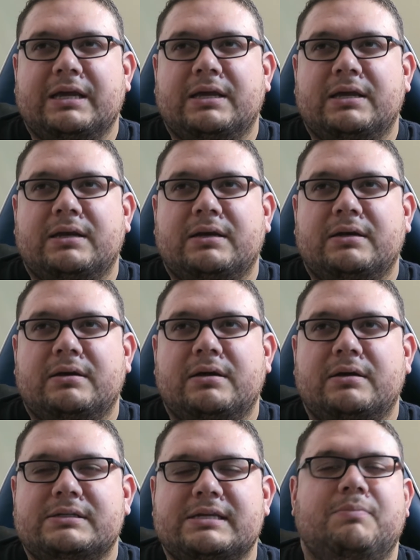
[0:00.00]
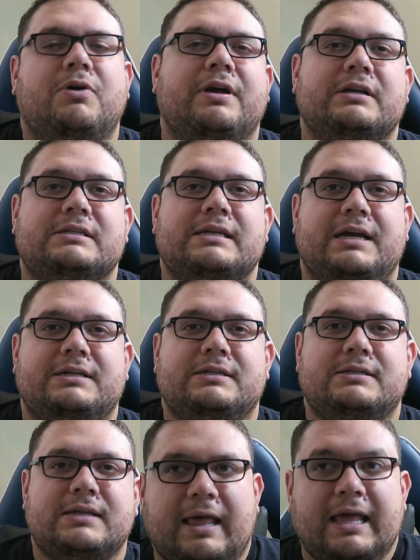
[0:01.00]
in San Marcos,
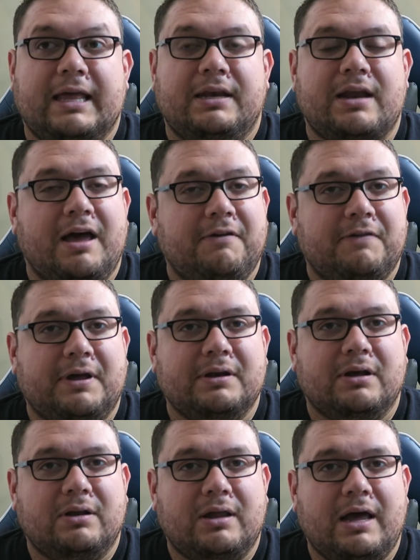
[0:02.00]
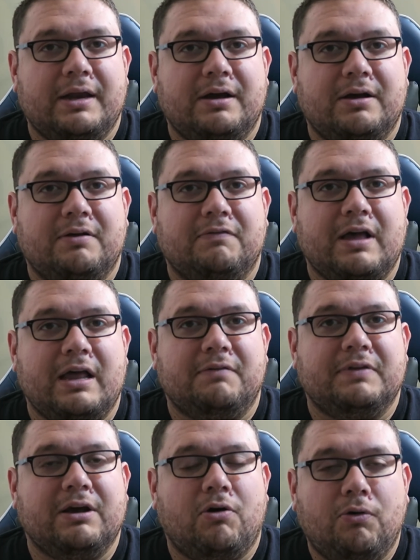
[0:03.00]
Texas. And I found a lot of kind
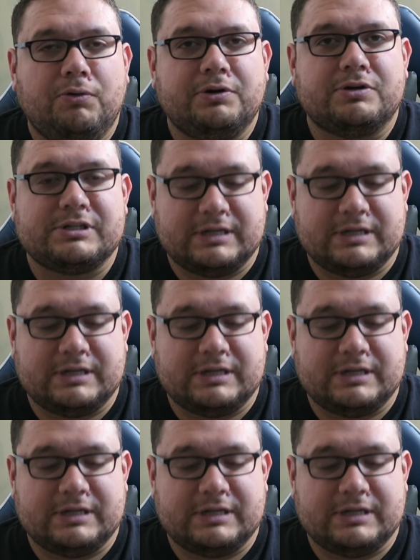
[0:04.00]
of the older